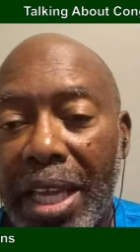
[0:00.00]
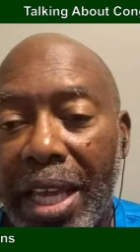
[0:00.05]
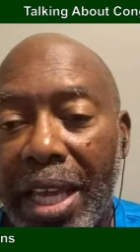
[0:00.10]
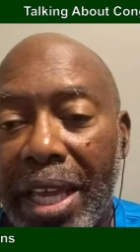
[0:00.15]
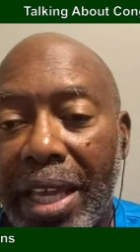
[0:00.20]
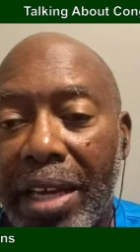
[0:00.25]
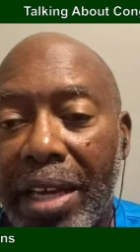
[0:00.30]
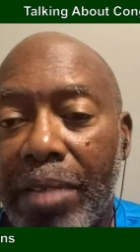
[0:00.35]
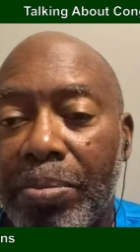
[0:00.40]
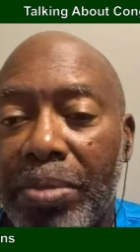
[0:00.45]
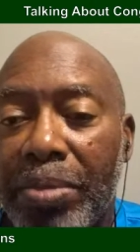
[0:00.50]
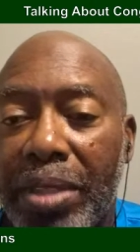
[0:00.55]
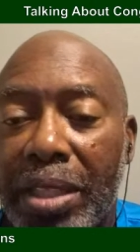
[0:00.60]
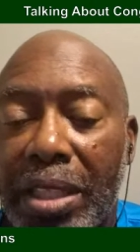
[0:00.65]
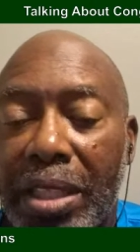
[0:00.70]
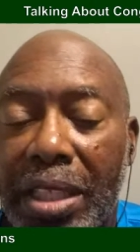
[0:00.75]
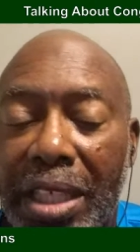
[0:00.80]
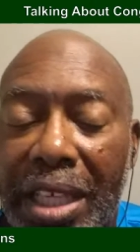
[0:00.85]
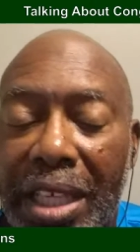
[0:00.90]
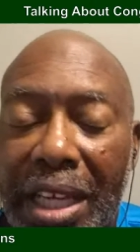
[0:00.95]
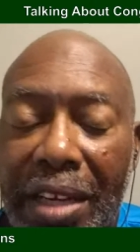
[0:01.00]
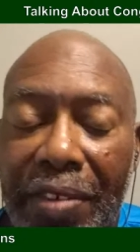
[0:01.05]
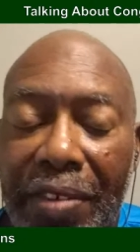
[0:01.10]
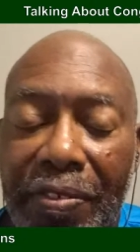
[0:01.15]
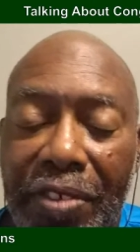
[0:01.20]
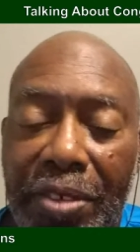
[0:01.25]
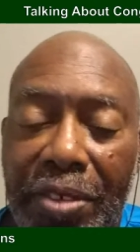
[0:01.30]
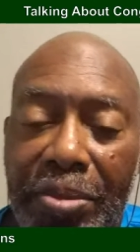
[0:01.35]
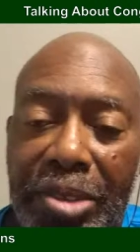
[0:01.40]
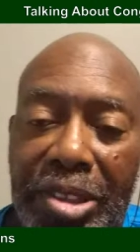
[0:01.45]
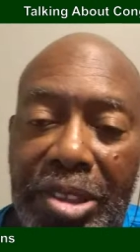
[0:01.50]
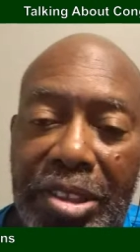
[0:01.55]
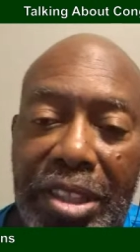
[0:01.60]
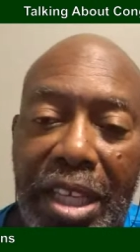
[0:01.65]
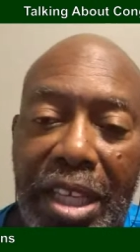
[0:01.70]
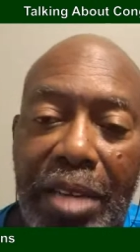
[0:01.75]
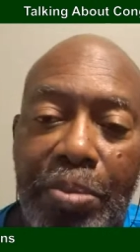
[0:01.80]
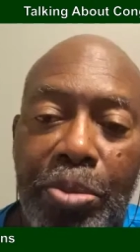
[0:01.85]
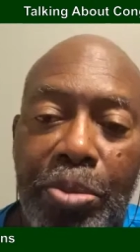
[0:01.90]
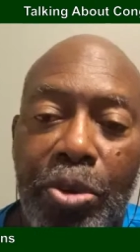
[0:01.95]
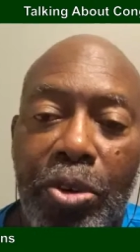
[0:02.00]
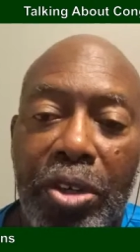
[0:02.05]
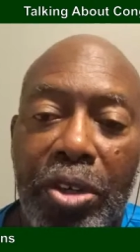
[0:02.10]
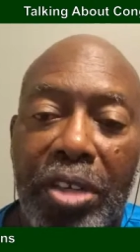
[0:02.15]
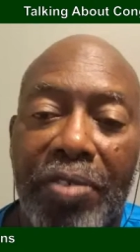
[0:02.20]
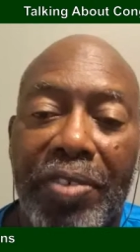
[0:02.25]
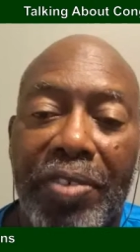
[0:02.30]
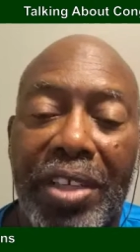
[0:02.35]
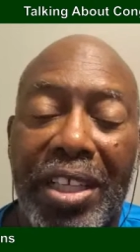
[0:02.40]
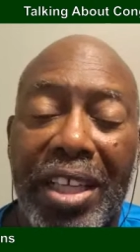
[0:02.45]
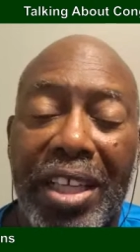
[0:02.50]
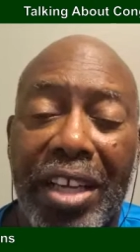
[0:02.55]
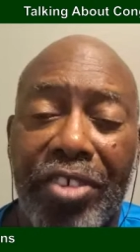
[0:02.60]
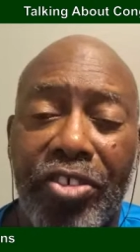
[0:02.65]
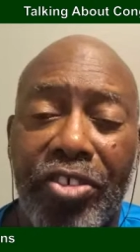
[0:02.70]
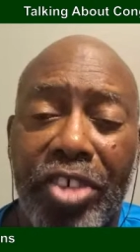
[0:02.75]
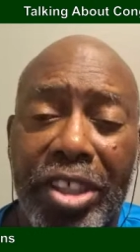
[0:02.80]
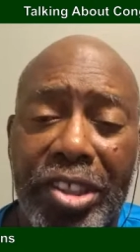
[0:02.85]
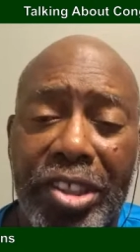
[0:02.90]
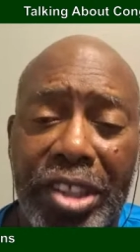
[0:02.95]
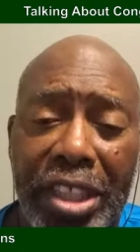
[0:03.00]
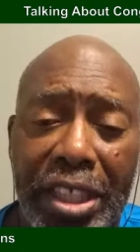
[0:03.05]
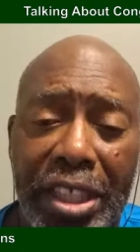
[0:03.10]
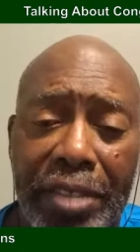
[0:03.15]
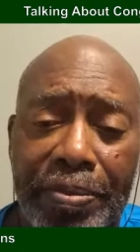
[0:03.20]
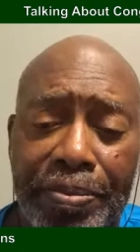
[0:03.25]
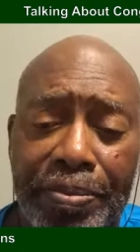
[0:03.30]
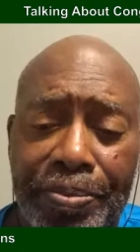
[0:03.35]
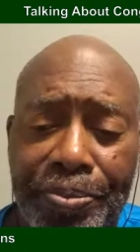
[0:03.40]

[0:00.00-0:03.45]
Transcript: And I'm looking at it from the standpoint of the electricity.